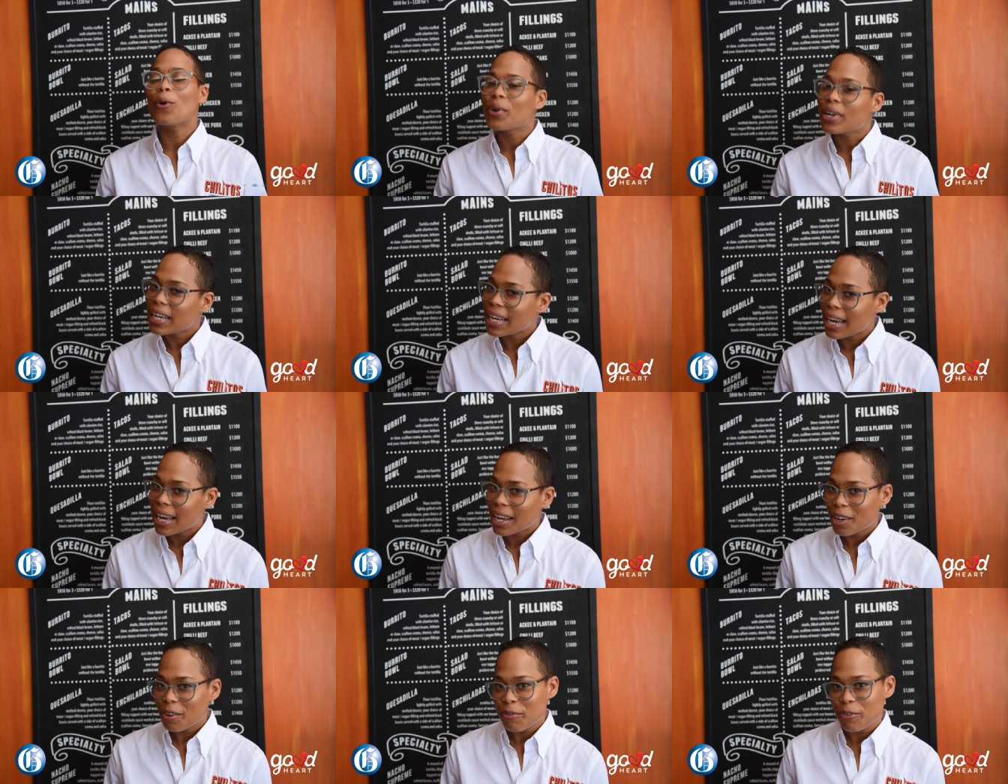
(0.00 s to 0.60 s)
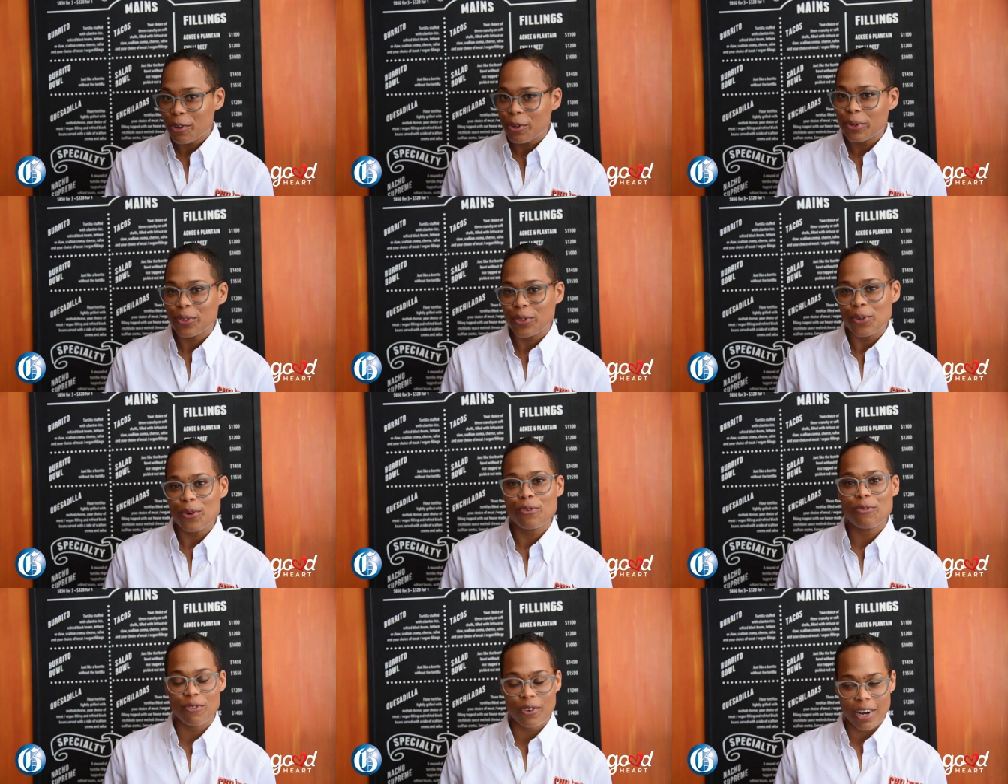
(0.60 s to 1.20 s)
only had a few
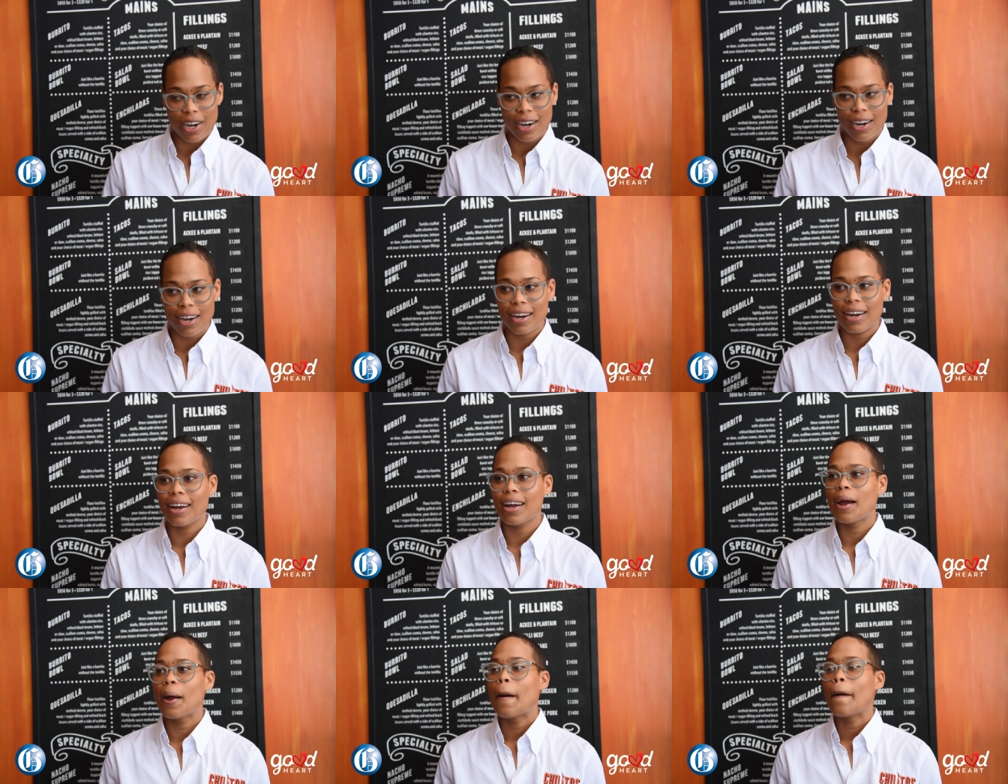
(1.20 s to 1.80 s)
so far,